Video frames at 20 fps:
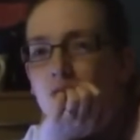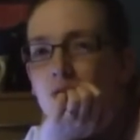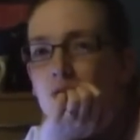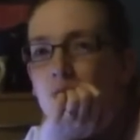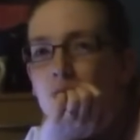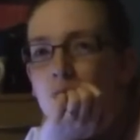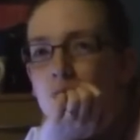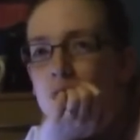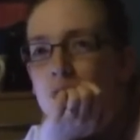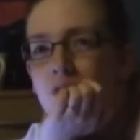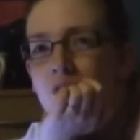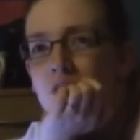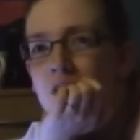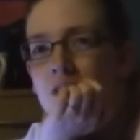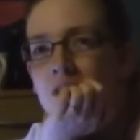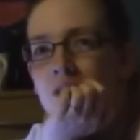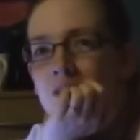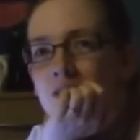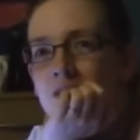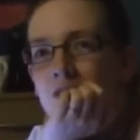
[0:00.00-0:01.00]
know if I
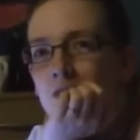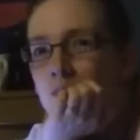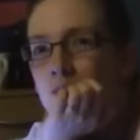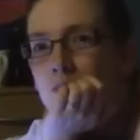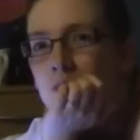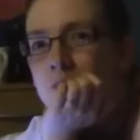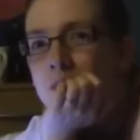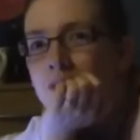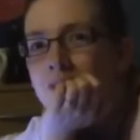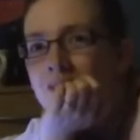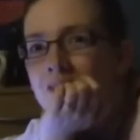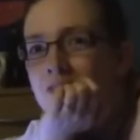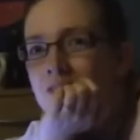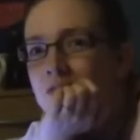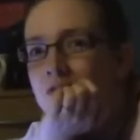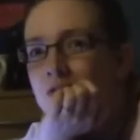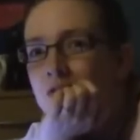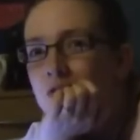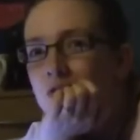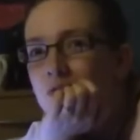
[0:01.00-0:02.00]
like this one better than
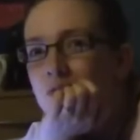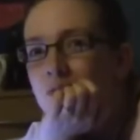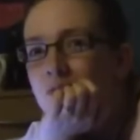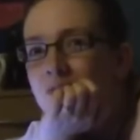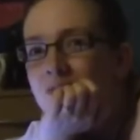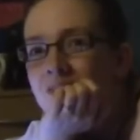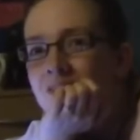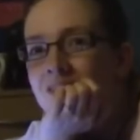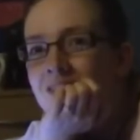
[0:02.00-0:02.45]
the first one.